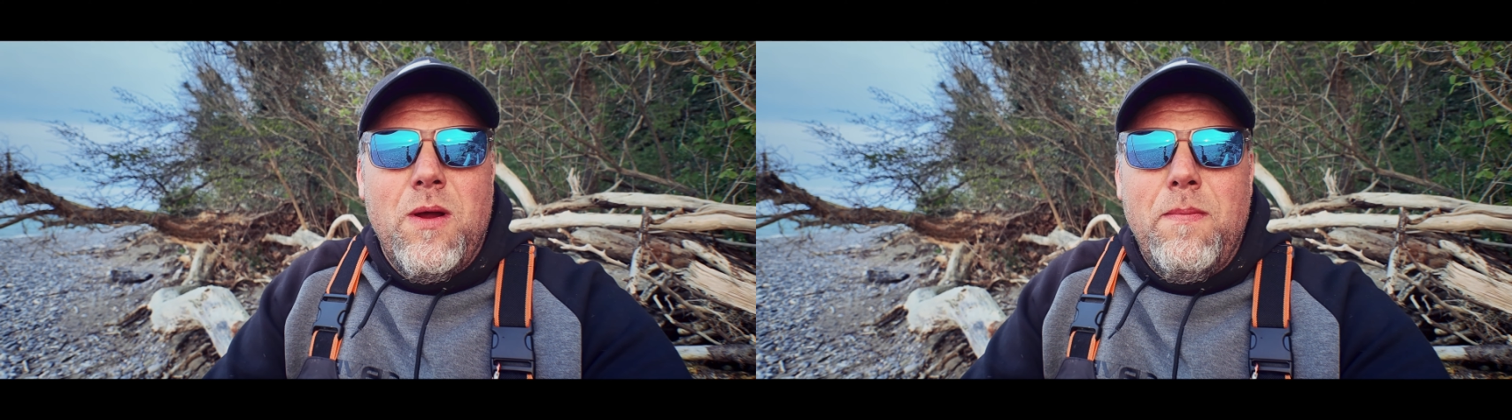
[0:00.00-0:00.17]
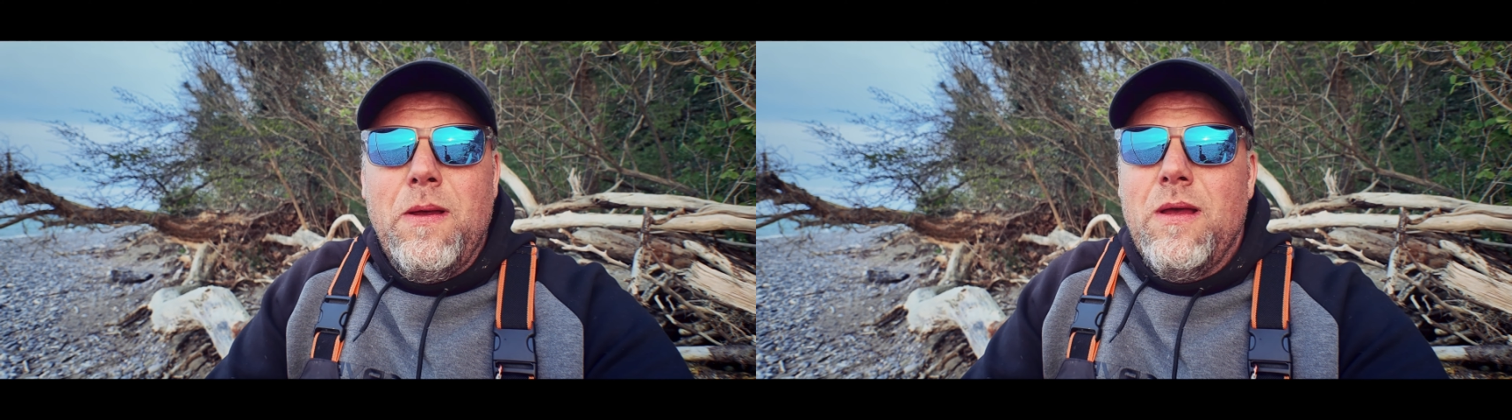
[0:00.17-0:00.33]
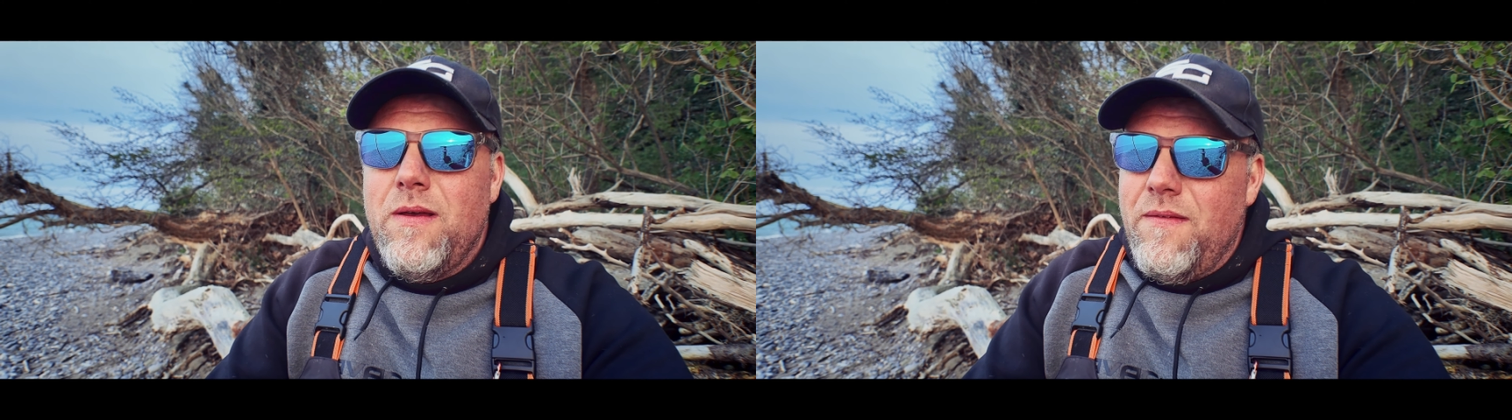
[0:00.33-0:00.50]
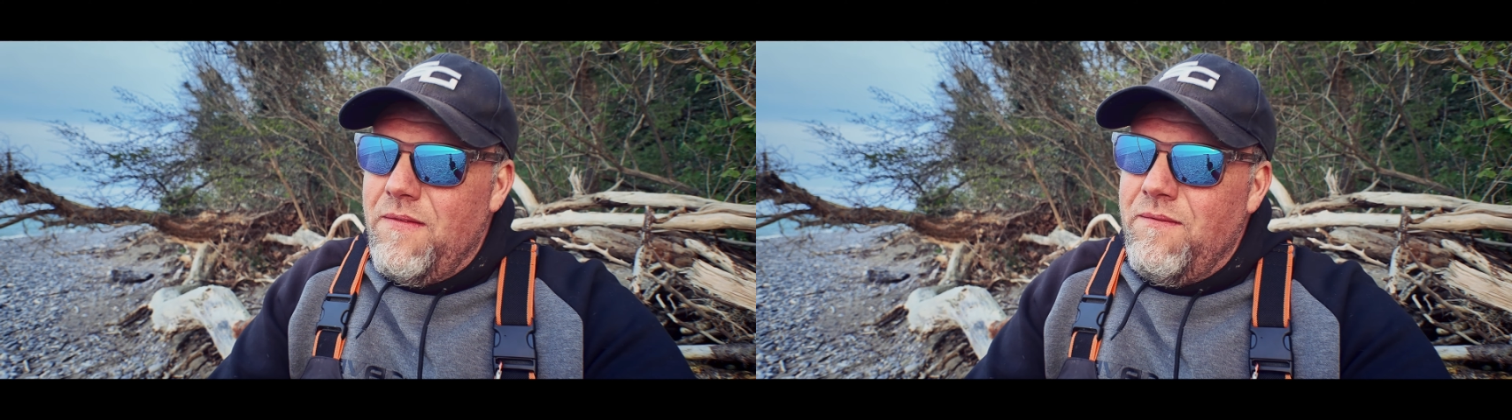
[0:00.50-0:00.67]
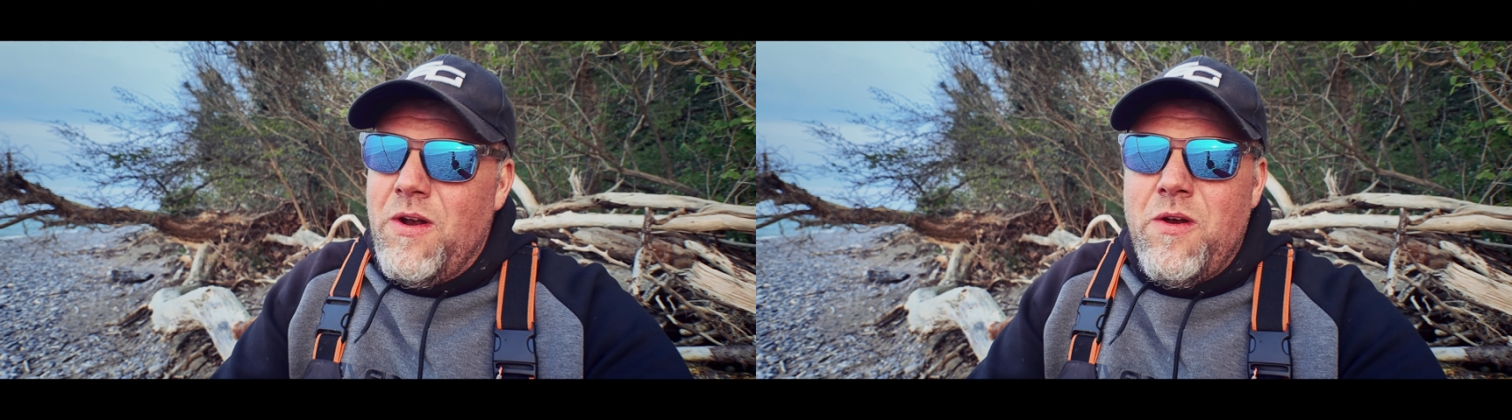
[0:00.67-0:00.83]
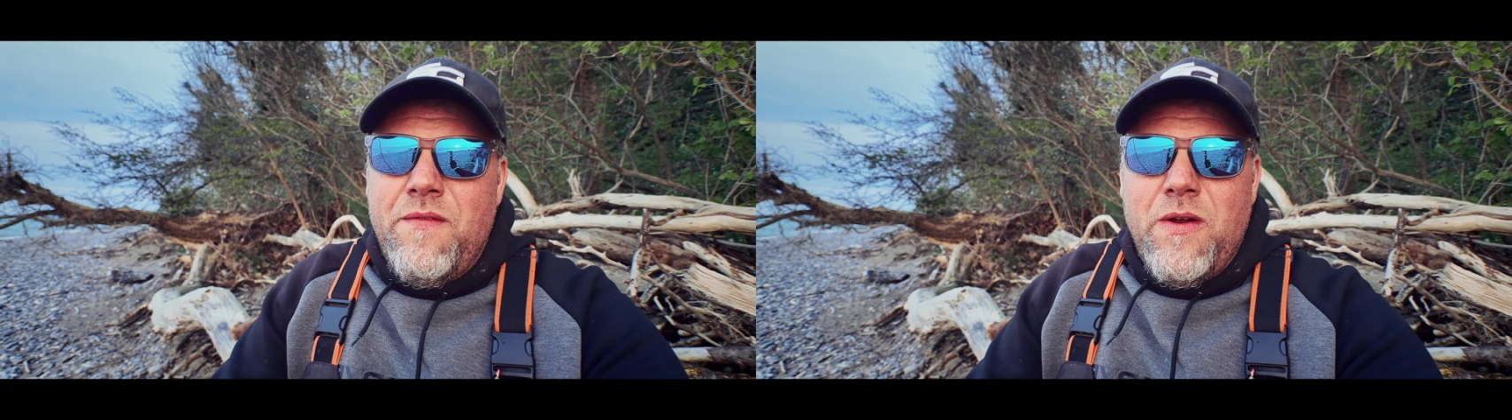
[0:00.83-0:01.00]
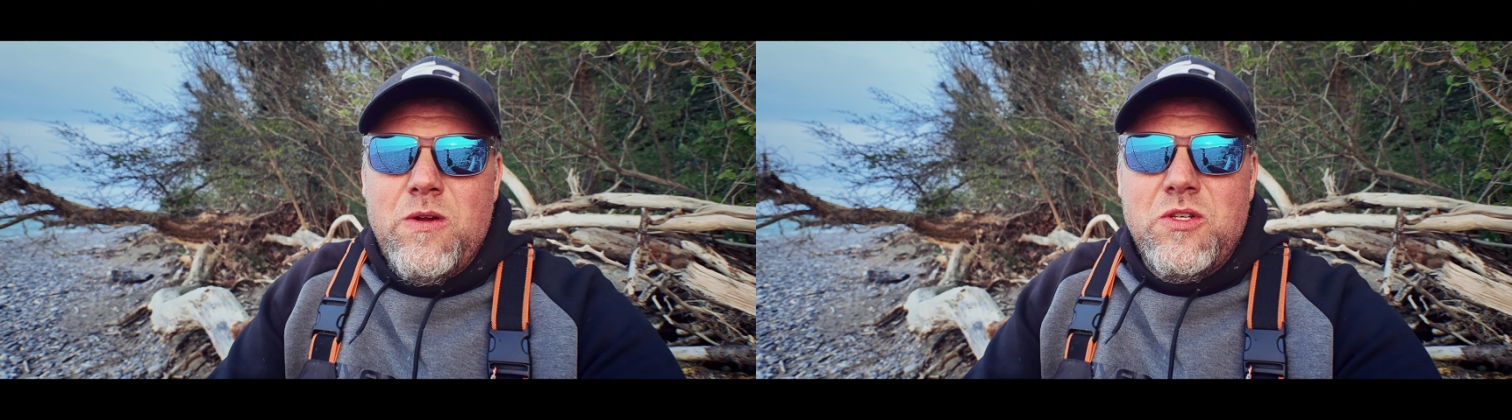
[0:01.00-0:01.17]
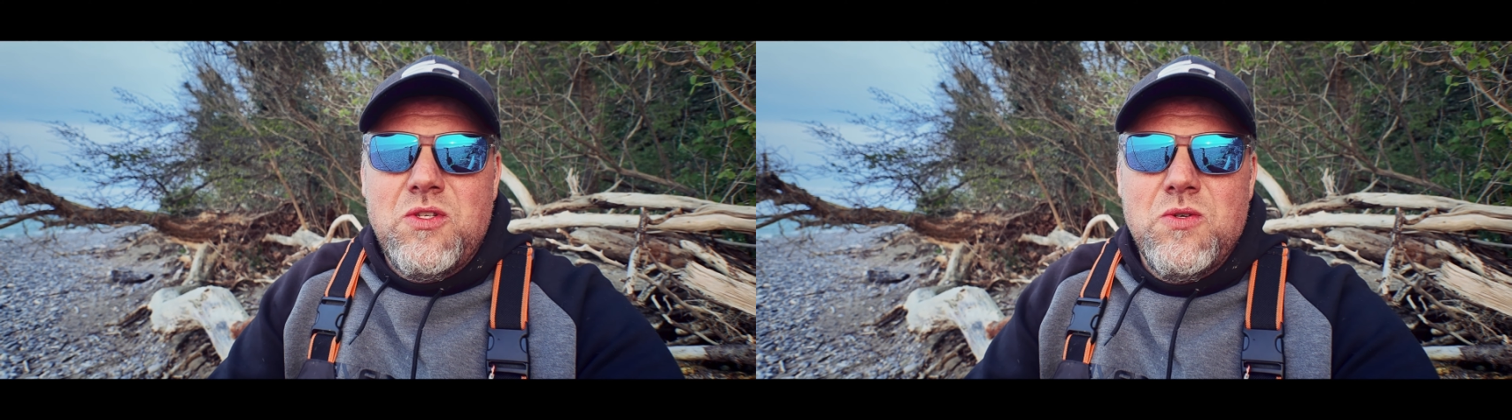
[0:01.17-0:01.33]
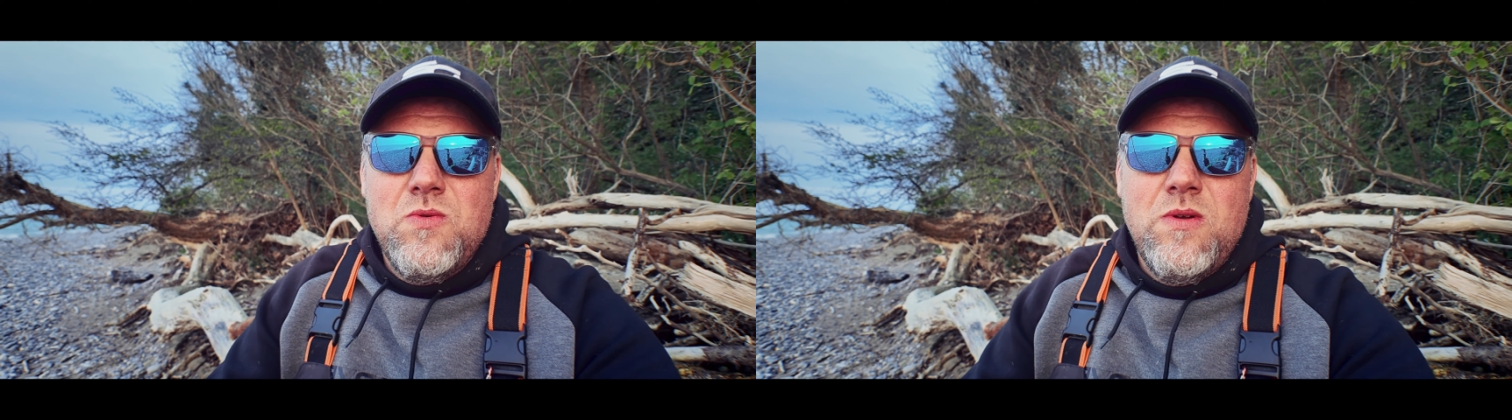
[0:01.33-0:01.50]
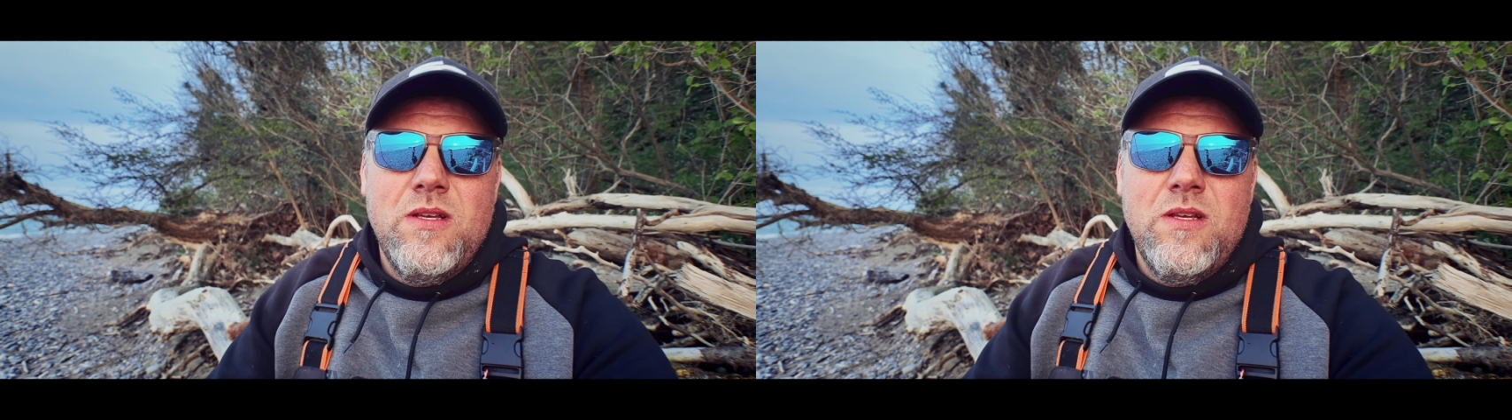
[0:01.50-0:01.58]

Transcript: up very, very soon.